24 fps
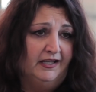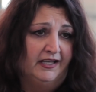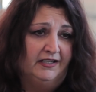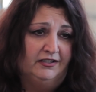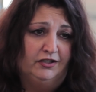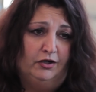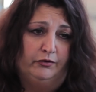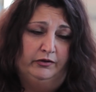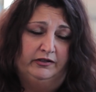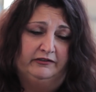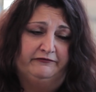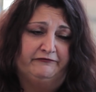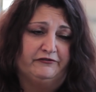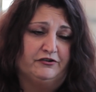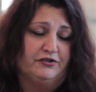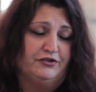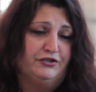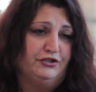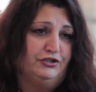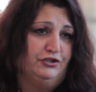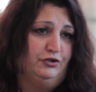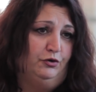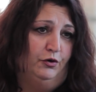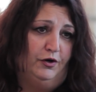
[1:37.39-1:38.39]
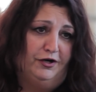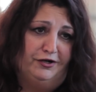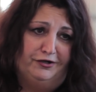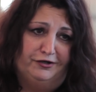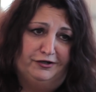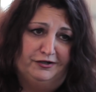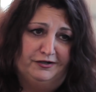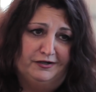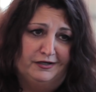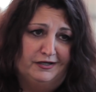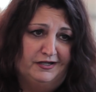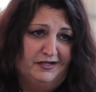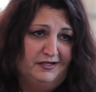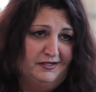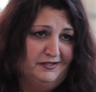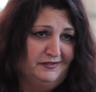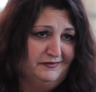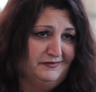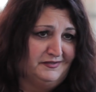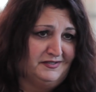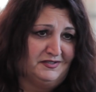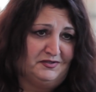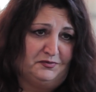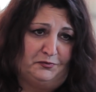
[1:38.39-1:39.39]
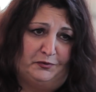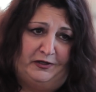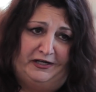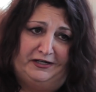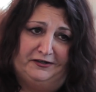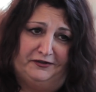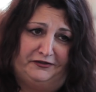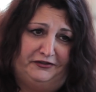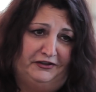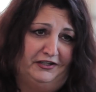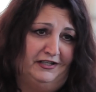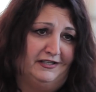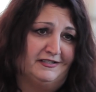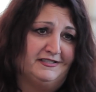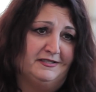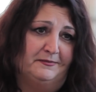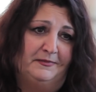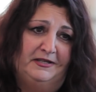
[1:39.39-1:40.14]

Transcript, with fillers: and going for shorter, sweeter things.